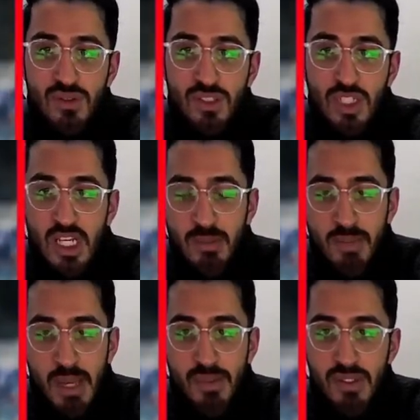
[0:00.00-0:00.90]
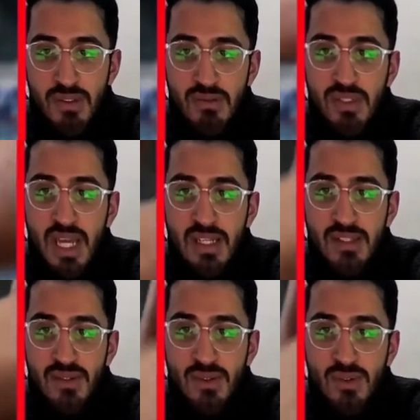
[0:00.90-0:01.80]
Chili pepper
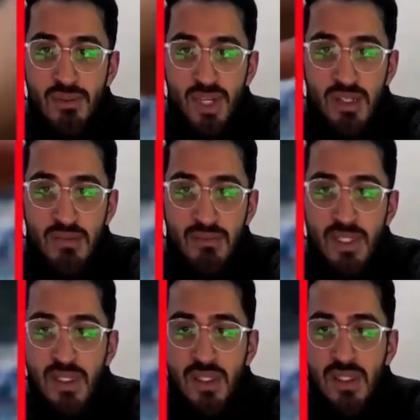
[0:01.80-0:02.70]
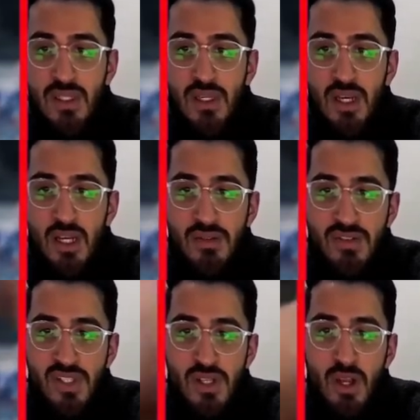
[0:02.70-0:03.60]
dinosaur. Breloom. Uh, reverse
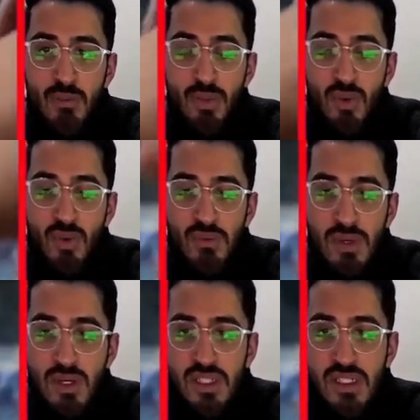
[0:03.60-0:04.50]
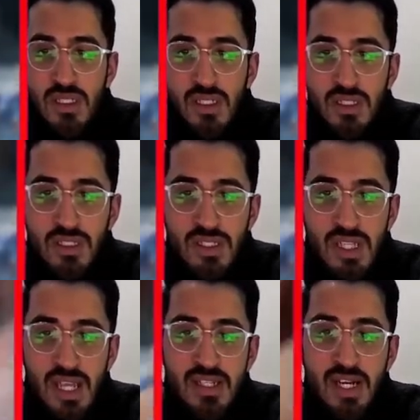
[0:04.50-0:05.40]
holo Pawmot.
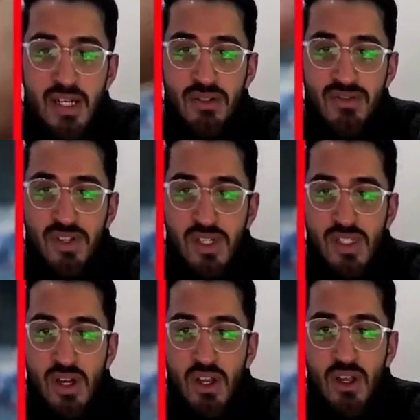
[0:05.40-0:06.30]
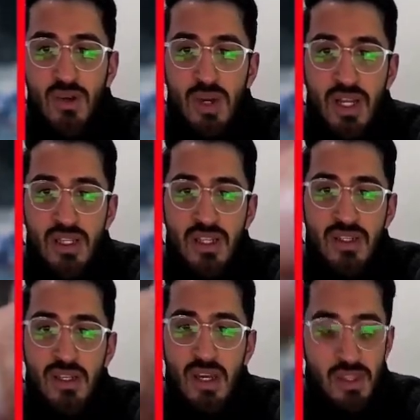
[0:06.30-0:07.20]
Standow reverse holo. And
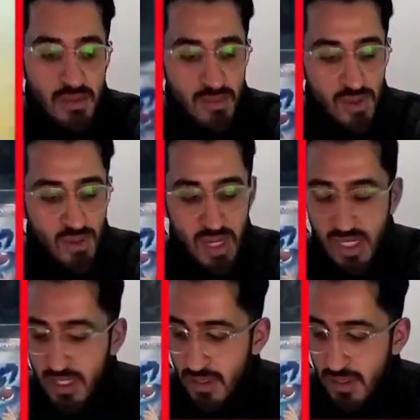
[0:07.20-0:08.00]
another Miraidon.